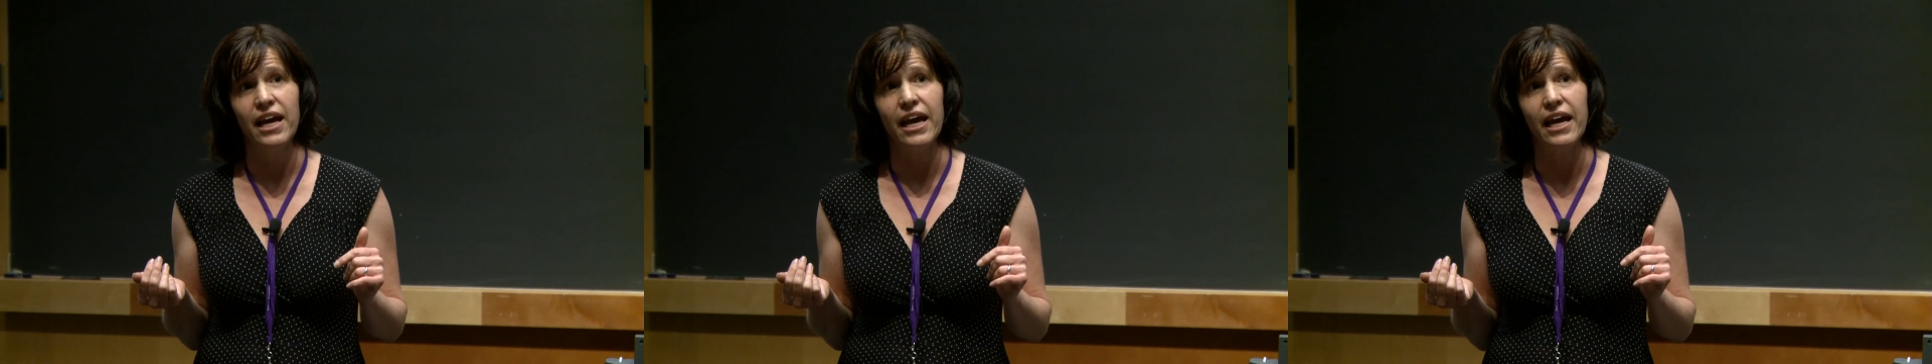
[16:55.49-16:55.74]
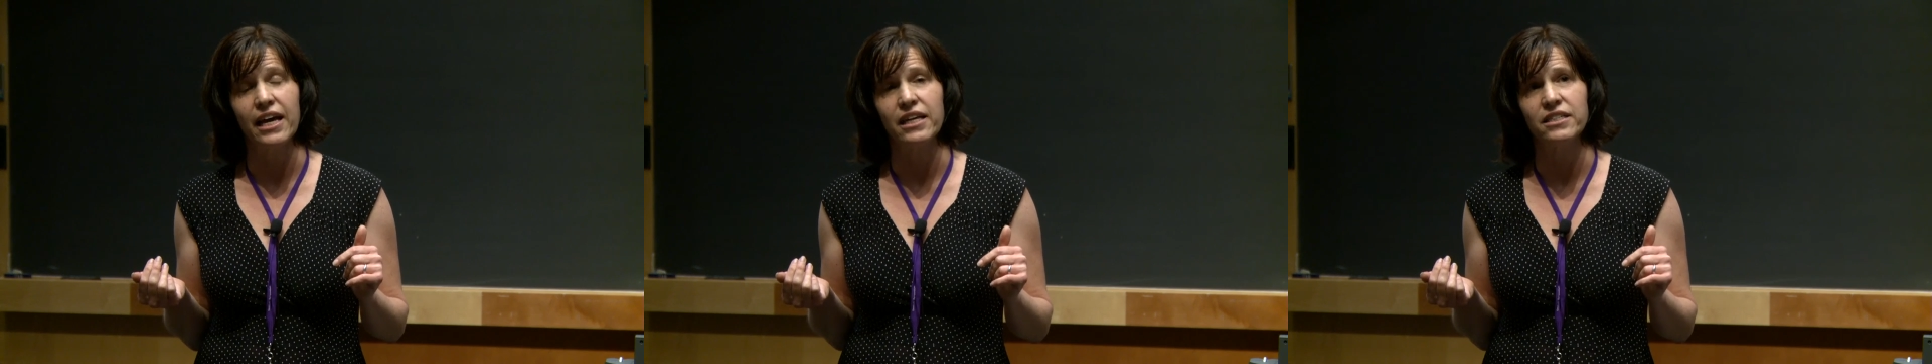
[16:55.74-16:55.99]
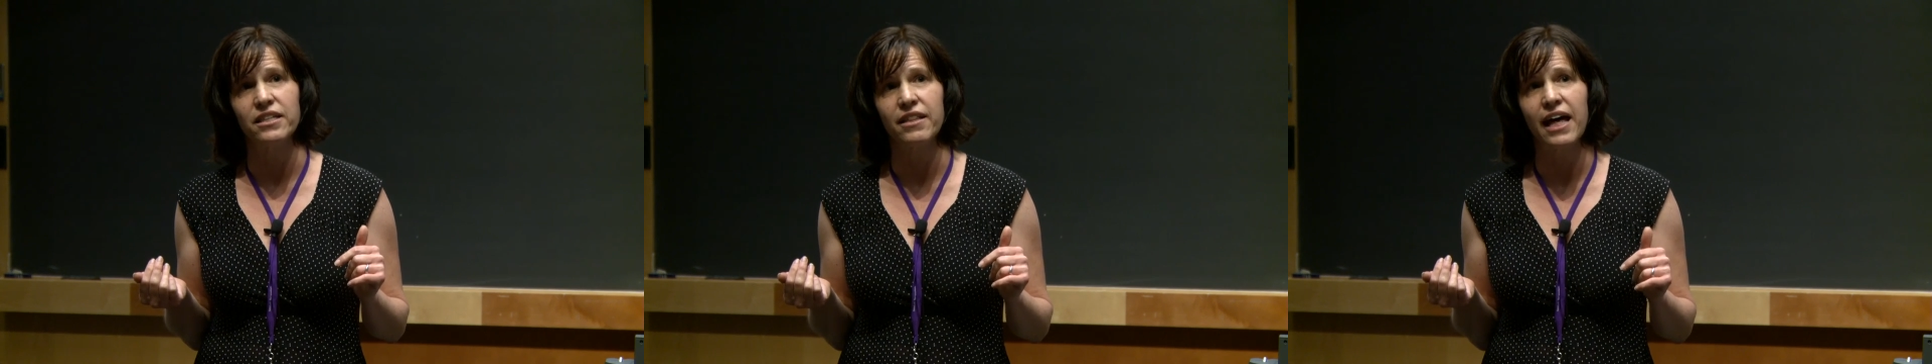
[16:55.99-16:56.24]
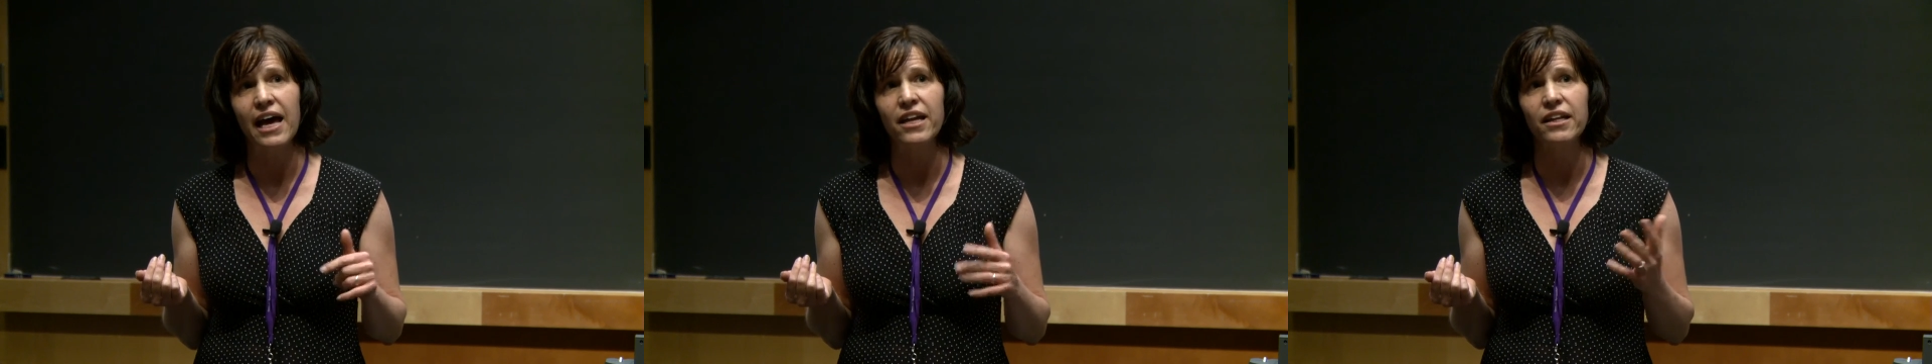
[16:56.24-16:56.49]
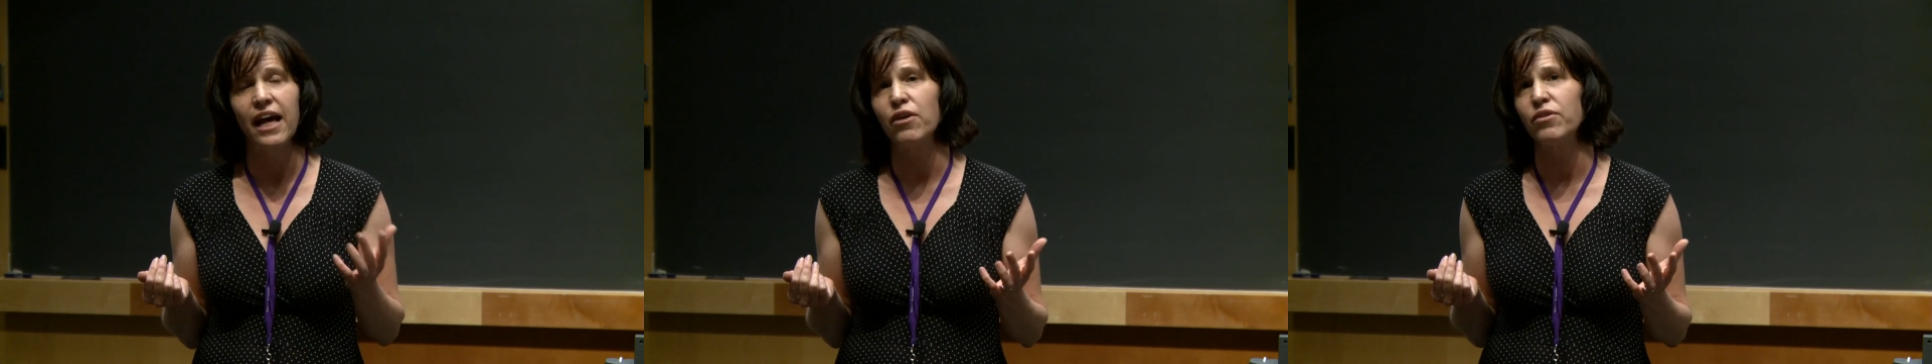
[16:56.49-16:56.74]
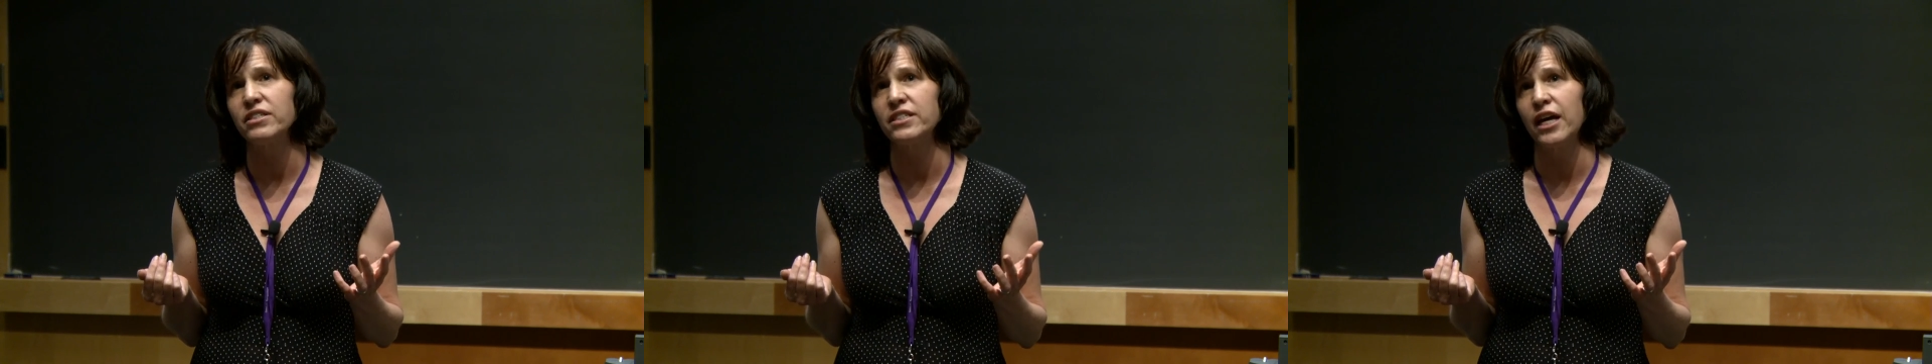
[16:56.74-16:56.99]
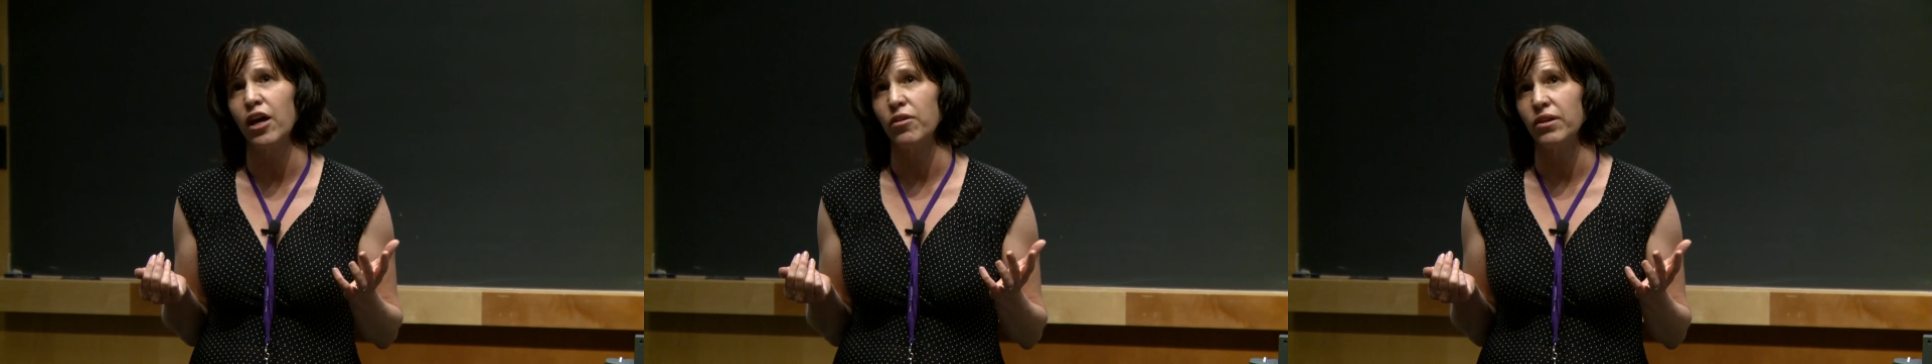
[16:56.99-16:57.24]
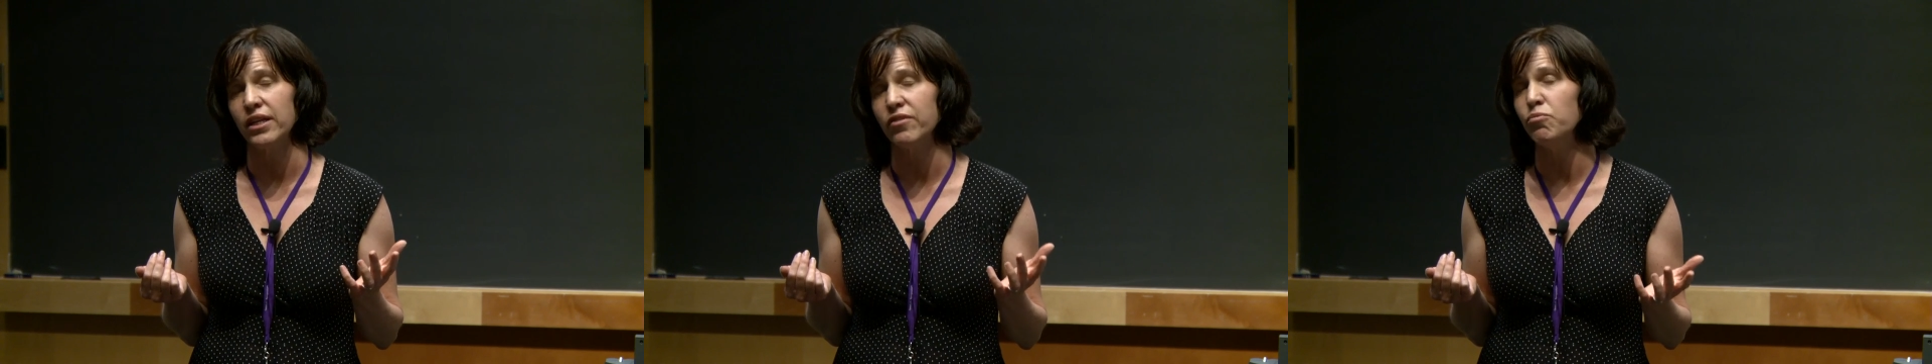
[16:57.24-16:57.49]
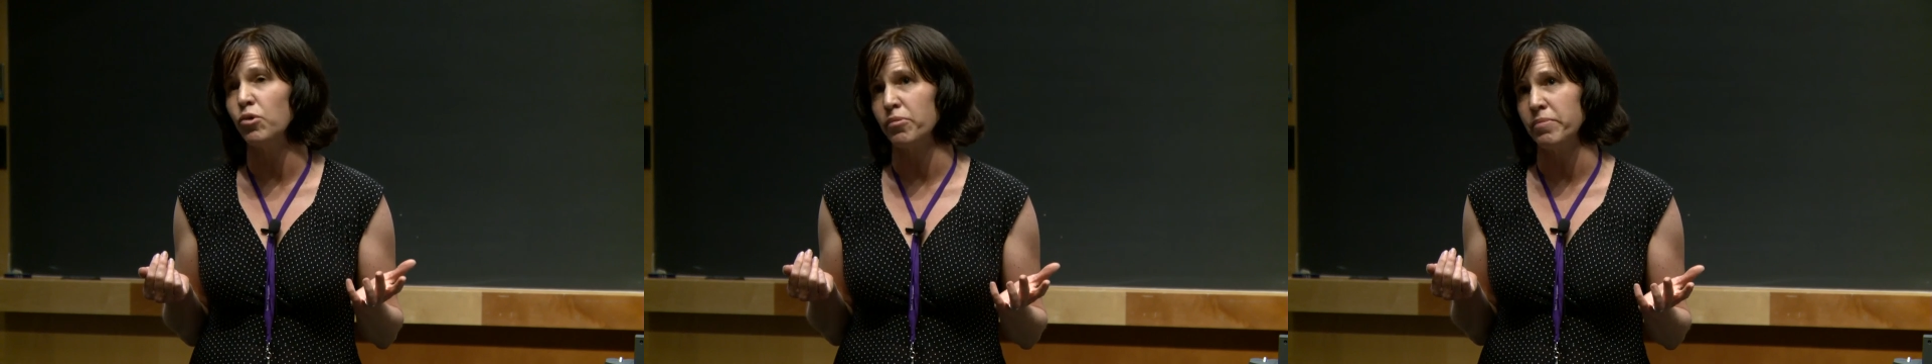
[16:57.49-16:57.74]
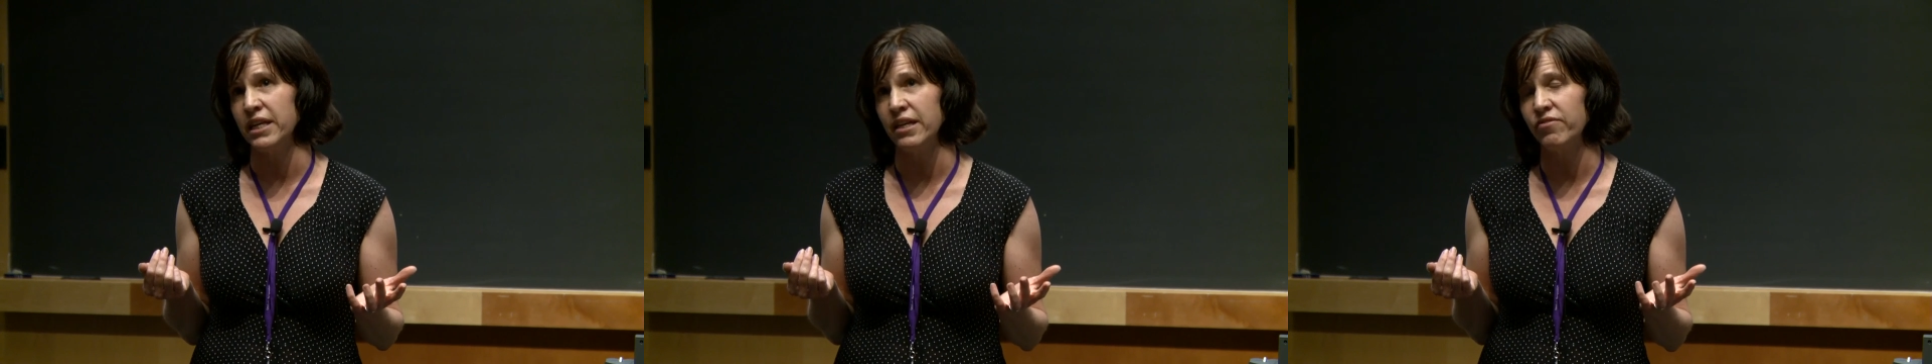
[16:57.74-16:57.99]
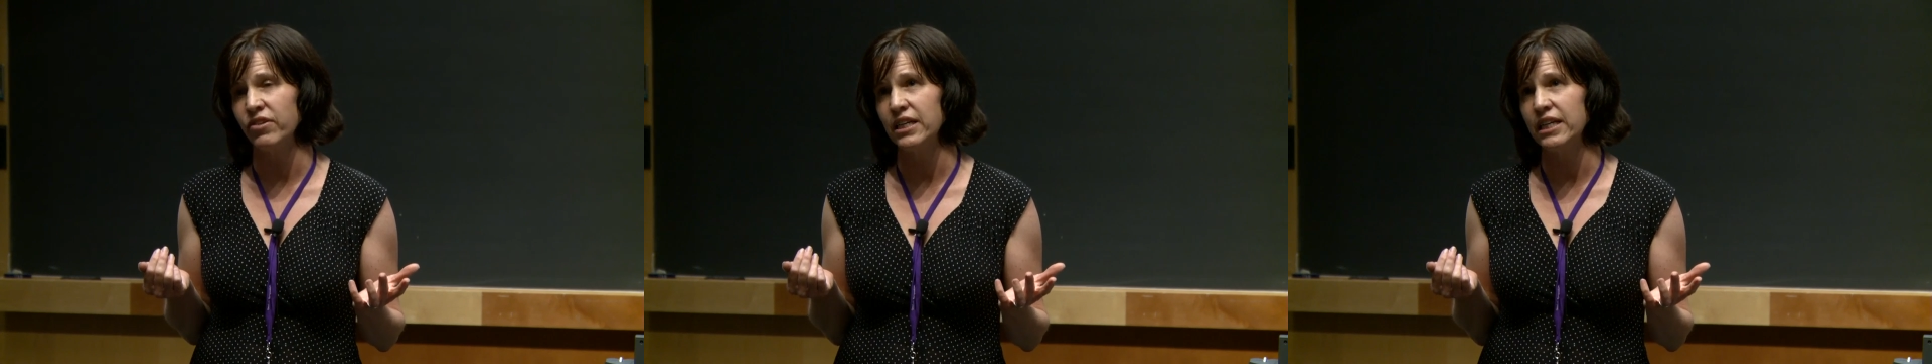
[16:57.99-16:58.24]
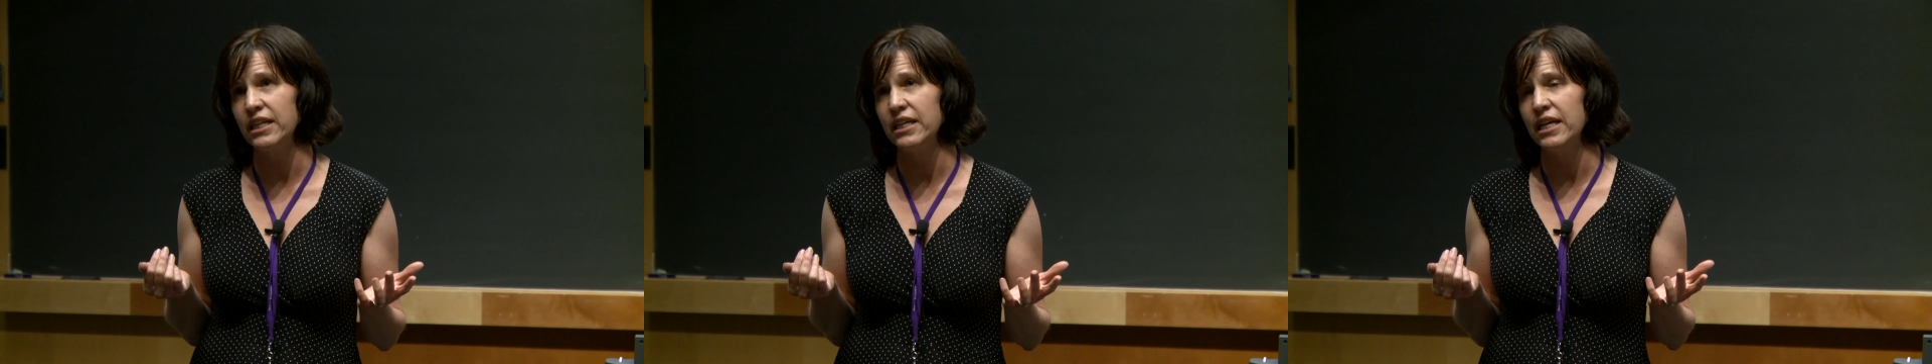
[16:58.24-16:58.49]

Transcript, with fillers: And that allowed us to live more meaningfully.